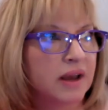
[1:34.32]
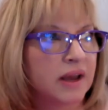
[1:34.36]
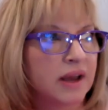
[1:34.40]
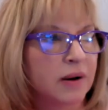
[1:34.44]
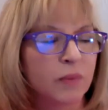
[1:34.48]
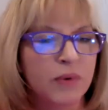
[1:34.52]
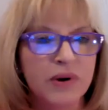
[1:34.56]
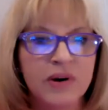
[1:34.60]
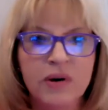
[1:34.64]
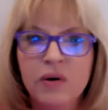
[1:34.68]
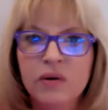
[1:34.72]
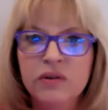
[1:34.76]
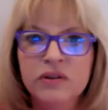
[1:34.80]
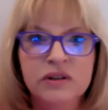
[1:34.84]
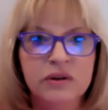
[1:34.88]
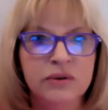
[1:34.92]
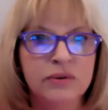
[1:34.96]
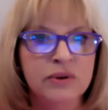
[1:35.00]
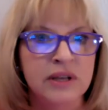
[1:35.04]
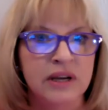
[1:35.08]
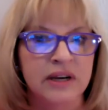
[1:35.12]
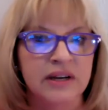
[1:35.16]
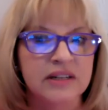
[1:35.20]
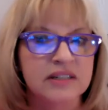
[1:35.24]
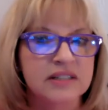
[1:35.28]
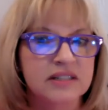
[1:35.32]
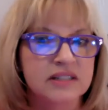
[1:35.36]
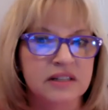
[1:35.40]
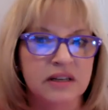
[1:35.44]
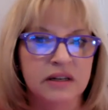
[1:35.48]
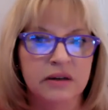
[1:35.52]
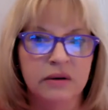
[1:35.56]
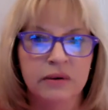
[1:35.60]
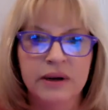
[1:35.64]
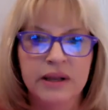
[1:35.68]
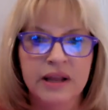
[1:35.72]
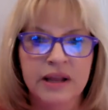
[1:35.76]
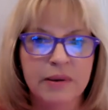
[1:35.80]
And we all do this. I
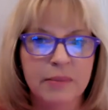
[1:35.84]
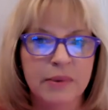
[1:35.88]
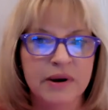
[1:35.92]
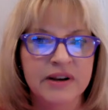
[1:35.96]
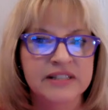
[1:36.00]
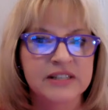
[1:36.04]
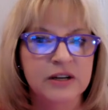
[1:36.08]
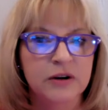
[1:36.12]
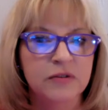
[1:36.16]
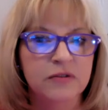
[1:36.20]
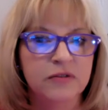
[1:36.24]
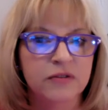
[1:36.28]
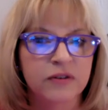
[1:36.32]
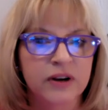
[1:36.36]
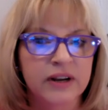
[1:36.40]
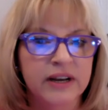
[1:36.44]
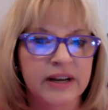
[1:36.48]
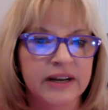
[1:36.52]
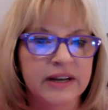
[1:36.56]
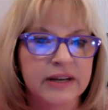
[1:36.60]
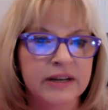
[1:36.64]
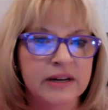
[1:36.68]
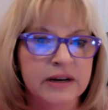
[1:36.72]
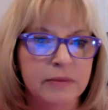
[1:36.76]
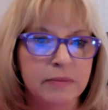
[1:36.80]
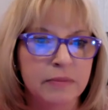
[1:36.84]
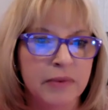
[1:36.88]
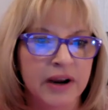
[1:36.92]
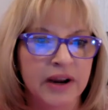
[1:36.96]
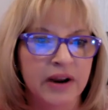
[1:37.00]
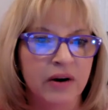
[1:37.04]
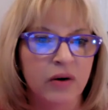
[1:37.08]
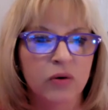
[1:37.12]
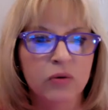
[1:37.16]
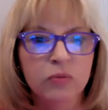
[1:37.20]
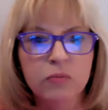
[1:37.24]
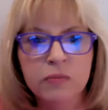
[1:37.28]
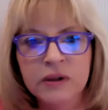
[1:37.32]
let myself forget my
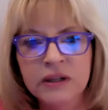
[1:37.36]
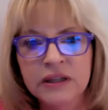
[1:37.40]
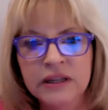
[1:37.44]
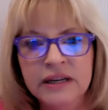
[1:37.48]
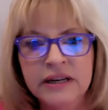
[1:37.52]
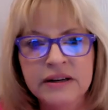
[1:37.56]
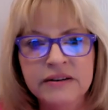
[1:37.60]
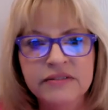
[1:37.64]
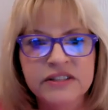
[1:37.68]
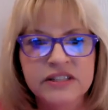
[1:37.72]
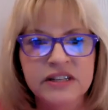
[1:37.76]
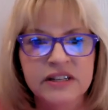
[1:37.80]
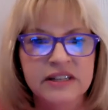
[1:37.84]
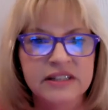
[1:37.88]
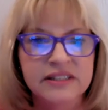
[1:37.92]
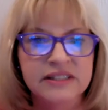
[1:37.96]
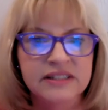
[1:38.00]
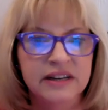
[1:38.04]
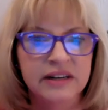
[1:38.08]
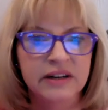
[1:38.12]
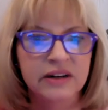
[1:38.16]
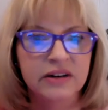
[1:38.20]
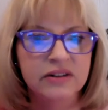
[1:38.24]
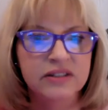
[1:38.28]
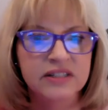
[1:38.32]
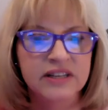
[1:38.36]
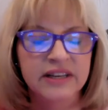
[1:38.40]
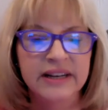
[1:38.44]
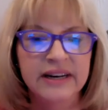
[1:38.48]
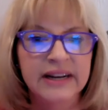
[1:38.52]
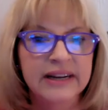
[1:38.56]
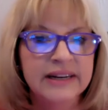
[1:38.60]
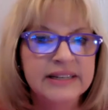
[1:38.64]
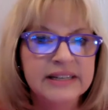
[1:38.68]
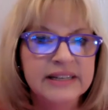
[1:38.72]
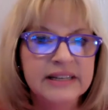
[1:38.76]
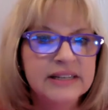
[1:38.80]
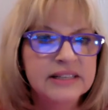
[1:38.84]
own beliefs and desires, and
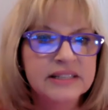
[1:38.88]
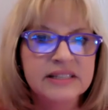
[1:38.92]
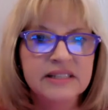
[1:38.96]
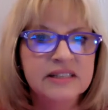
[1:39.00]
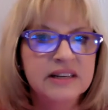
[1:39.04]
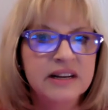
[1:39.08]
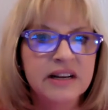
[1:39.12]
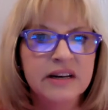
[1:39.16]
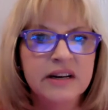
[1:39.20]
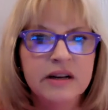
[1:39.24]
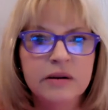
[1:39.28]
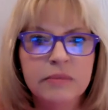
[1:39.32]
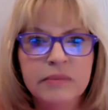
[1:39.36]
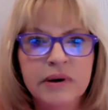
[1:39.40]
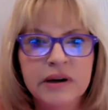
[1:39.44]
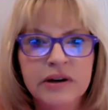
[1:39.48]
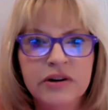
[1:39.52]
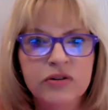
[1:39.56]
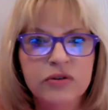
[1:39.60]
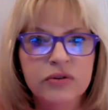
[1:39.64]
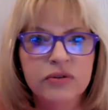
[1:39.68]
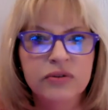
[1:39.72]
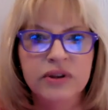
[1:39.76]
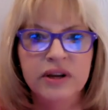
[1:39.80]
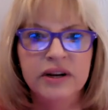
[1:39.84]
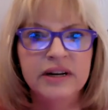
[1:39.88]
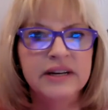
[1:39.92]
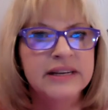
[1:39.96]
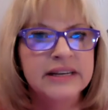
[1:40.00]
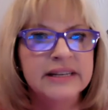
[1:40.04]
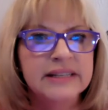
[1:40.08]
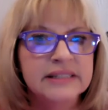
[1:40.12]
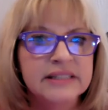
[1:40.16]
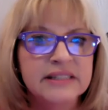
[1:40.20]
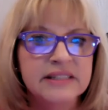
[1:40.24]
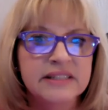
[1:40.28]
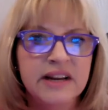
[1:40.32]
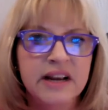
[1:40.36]
I didn't stand in my truth. I
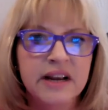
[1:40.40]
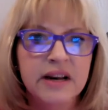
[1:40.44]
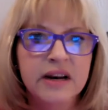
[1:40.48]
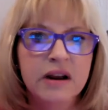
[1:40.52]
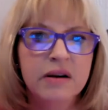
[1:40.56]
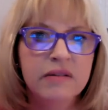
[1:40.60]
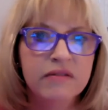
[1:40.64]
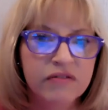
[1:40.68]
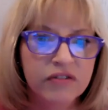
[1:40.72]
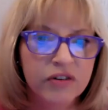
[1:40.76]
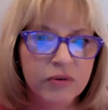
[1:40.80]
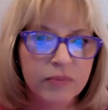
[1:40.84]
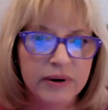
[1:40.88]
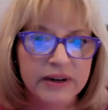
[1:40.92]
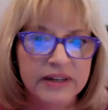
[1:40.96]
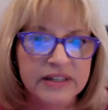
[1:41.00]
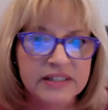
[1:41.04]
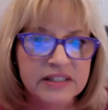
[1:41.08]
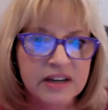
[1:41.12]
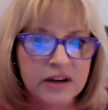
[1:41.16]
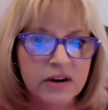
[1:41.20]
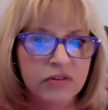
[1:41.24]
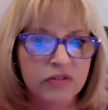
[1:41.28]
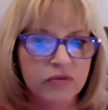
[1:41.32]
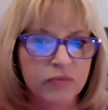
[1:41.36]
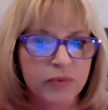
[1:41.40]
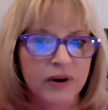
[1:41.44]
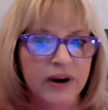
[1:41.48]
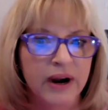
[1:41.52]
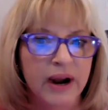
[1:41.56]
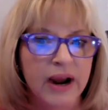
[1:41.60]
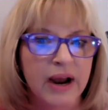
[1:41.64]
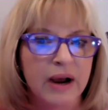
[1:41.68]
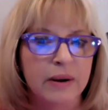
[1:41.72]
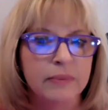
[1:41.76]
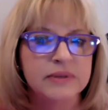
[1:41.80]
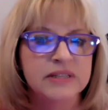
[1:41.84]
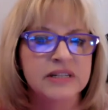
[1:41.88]
didn't stand up for myself,
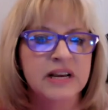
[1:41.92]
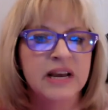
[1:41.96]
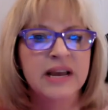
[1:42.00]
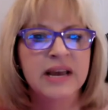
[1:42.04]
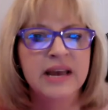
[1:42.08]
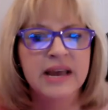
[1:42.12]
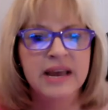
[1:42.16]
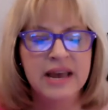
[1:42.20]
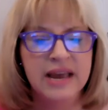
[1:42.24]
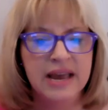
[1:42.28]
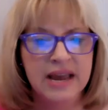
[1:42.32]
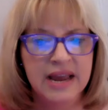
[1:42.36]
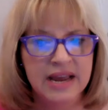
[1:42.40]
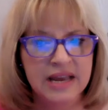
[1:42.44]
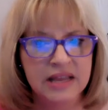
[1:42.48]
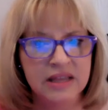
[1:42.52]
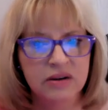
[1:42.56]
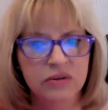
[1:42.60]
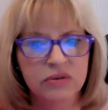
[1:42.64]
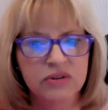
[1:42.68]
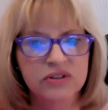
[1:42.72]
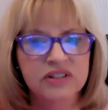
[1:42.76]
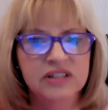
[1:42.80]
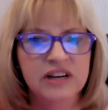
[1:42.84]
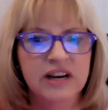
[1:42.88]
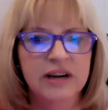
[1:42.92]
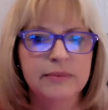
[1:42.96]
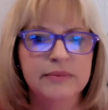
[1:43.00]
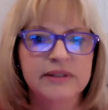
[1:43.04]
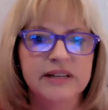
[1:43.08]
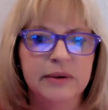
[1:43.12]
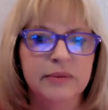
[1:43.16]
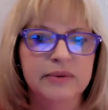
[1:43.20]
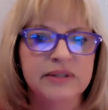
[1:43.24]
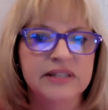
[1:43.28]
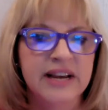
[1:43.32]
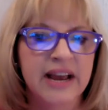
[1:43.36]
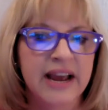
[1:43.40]
perhaps. In those times,
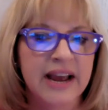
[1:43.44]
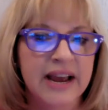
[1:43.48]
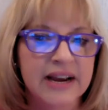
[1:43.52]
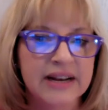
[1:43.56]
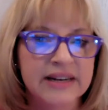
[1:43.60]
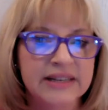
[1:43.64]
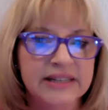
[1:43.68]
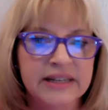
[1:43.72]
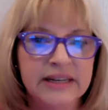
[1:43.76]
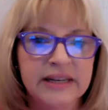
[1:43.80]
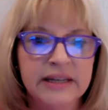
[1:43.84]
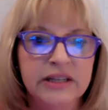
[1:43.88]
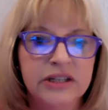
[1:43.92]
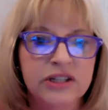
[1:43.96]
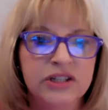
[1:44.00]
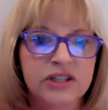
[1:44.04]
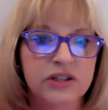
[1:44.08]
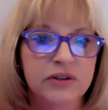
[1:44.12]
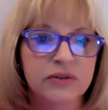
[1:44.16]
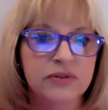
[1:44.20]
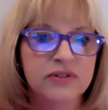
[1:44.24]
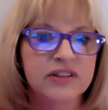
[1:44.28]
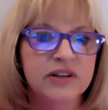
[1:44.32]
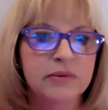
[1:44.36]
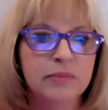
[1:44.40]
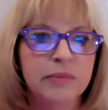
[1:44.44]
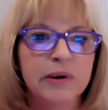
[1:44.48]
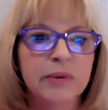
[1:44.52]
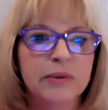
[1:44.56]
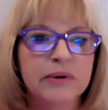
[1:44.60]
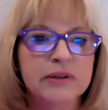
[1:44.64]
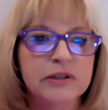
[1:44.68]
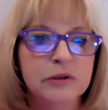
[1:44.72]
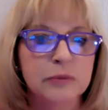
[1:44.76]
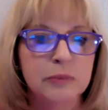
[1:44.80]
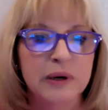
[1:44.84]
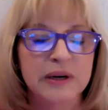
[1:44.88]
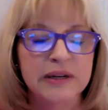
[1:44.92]
I was acting and choosing my
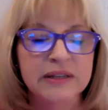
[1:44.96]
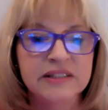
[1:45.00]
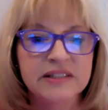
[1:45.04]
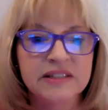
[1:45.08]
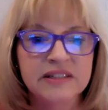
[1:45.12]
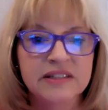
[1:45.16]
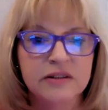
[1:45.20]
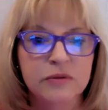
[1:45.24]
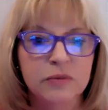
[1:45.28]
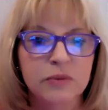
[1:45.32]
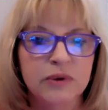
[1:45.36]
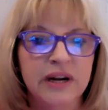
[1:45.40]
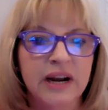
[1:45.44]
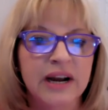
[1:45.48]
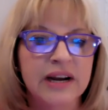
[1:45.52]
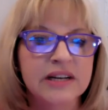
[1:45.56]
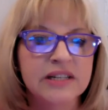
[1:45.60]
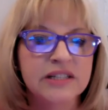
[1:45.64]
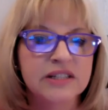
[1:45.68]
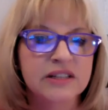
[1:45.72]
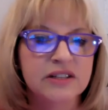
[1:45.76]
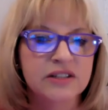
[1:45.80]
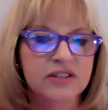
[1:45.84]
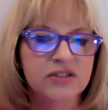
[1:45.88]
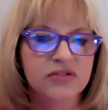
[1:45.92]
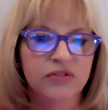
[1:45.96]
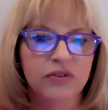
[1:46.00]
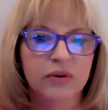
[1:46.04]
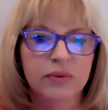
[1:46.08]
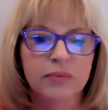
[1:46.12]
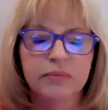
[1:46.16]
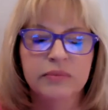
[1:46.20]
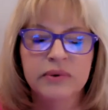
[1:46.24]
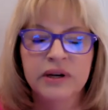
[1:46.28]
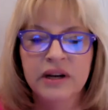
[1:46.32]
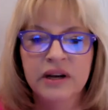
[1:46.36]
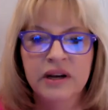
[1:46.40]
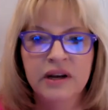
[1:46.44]
responses and reactions
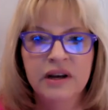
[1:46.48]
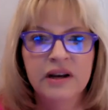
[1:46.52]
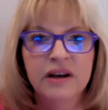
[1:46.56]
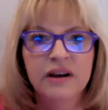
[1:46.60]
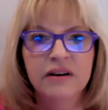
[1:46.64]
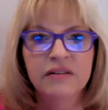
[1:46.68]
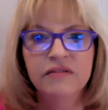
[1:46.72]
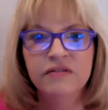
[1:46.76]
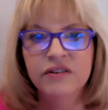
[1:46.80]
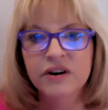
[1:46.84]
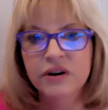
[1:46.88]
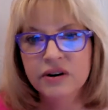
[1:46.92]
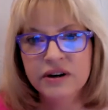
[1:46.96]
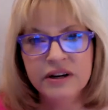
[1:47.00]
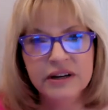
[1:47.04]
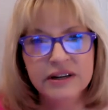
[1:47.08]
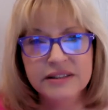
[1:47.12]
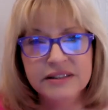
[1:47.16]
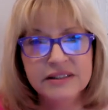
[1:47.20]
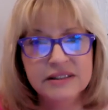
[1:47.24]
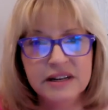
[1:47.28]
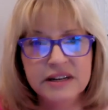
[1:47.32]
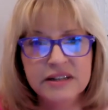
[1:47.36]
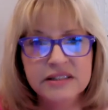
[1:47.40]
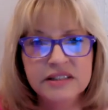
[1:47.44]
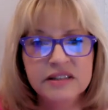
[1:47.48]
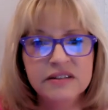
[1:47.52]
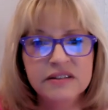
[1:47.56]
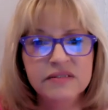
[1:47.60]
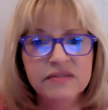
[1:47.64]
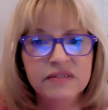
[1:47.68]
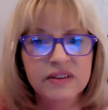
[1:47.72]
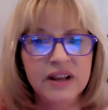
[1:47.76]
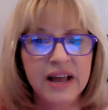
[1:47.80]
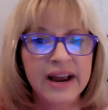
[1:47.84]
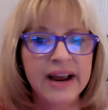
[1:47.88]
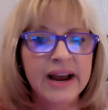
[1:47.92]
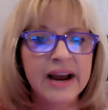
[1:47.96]
from various states
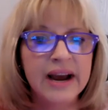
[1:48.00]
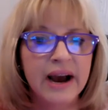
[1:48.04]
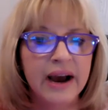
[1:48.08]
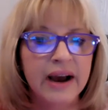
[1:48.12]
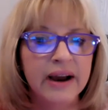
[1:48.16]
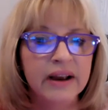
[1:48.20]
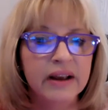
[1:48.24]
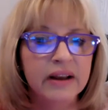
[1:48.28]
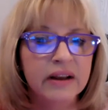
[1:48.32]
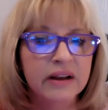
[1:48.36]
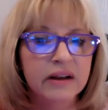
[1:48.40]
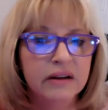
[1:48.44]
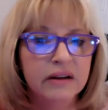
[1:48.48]
of lack,